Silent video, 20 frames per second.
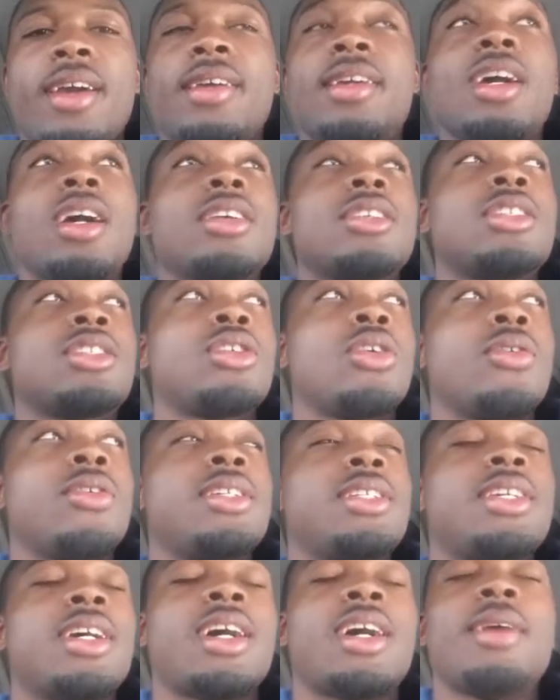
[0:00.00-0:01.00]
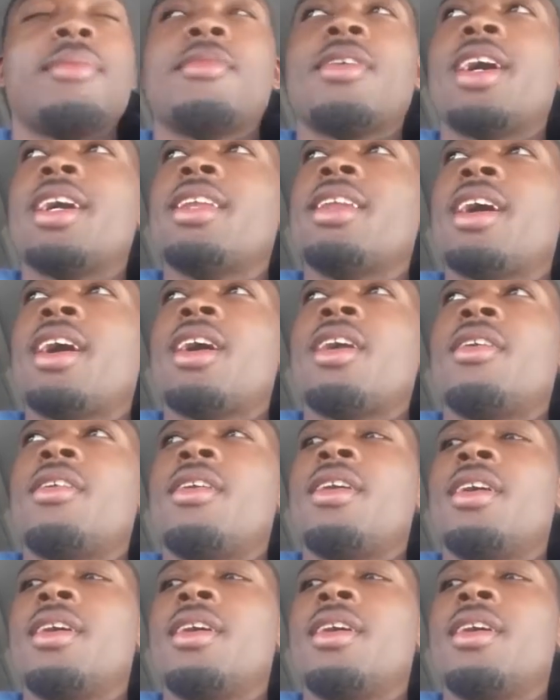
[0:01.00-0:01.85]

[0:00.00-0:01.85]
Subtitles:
Alright, y'all, story time right now.